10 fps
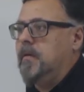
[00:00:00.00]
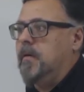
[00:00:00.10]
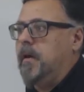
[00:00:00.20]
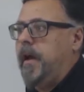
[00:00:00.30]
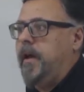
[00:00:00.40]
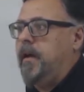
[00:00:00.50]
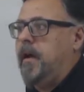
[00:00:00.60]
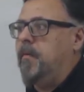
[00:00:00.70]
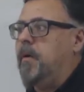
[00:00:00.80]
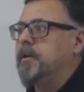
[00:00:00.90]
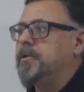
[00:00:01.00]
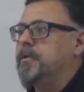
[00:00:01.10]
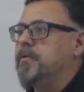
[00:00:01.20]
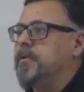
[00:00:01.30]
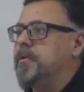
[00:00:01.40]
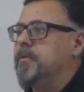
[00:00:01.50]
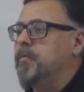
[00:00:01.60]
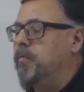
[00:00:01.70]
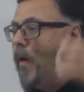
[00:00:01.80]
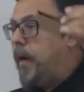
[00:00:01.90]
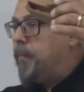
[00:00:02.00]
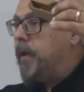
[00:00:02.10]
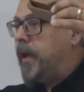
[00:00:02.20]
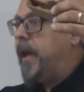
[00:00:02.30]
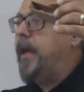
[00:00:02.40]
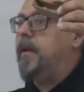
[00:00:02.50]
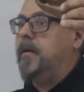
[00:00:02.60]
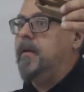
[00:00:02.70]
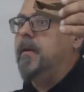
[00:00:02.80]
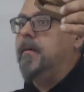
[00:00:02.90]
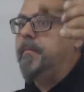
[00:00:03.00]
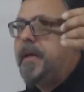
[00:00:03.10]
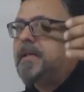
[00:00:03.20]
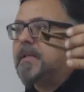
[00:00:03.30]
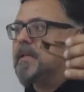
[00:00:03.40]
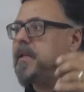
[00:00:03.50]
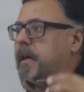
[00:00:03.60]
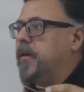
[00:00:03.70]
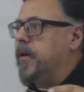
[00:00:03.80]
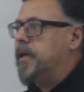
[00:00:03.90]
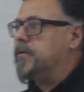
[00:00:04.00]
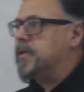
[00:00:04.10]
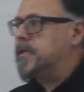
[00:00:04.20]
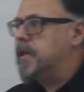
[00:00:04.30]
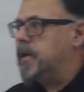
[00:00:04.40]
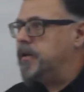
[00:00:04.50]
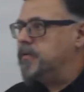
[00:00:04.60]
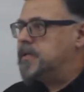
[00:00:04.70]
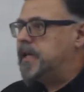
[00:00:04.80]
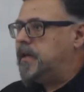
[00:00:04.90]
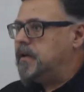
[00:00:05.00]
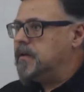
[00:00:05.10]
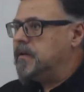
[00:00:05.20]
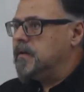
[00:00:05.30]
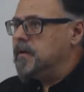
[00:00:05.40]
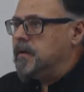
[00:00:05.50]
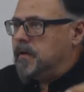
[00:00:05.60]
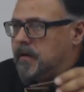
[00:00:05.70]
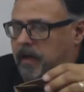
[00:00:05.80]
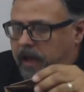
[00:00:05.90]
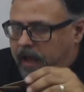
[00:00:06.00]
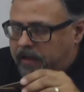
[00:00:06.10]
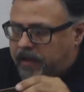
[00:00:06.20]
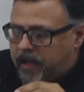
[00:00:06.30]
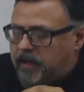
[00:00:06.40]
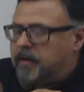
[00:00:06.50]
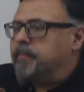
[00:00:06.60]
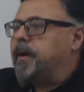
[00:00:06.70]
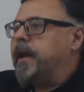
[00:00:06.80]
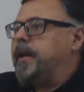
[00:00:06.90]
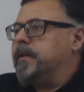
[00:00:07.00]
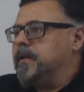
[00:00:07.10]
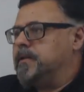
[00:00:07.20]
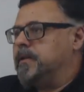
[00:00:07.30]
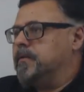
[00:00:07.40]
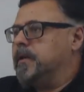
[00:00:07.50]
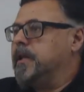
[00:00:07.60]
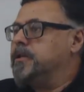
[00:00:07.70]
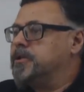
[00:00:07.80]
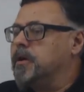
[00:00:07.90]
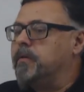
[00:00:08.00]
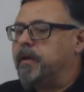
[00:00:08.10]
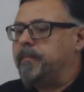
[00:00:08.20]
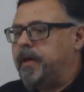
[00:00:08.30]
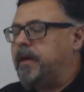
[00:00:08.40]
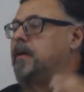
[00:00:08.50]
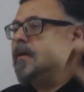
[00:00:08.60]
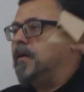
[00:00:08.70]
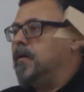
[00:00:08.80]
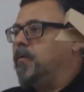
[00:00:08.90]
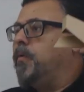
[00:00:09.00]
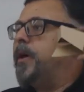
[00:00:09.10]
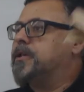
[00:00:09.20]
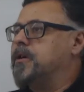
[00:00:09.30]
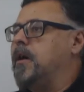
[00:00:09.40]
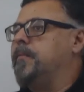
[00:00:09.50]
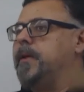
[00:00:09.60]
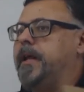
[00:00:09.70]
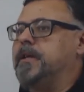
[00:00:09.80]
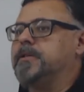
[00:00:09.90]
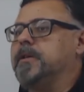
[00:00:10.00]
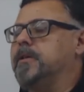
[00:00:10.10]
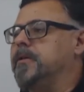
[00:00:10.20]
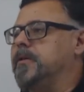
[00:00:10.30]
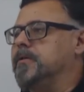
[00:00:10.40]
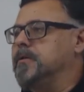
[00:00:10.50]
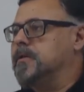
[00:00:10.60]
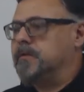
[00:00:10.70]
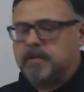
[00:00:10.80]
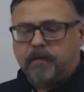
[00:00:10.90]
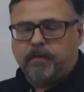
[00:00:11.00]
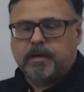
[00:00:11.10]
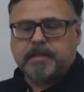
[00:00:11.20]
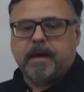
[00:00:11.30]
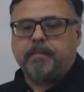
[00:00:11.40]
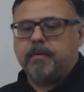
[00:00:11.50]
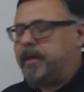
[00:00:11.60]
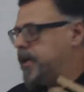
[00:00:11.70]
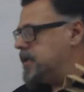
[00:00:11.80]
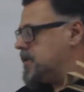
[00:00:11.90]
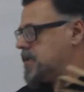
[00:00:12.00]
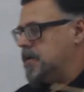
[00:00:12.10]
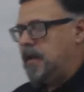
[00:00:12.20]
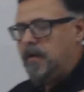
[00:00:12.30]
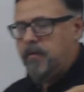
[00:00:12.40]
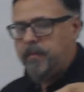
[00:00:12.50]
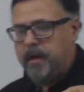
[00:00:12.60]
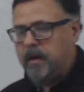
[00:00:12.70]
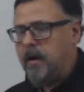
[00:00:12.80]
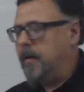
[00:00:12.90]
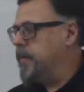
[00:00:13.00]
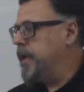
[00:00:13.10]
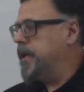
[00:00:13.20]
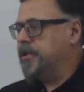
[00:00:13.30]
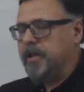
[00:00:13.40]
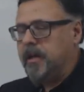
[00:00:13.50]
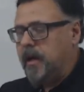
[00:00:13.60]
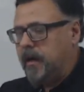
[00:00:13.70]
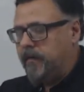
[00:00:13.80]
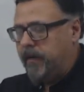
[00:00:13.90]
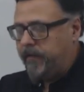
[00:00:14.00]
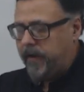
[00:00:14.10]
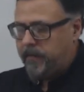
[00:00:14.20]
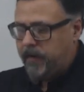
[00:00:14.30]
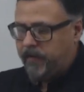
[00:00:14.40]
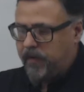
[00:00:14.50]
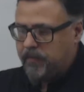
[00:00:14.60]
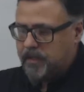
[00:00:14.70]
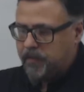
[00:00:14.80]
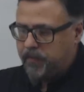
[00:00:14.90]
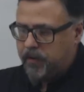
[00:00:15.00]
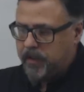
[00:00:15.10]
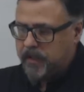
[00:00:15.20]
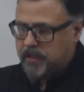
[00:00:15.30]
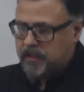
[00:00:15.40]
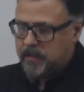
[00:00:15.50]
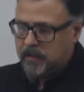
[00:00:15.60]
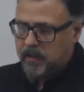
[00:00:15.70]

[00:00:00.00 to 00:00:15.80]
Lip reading: Okay? I want you to replicate pieces that you're interested in using and then combining the 2 and then showing me which combination you used. So for example, this would be a combination of, if I was to put this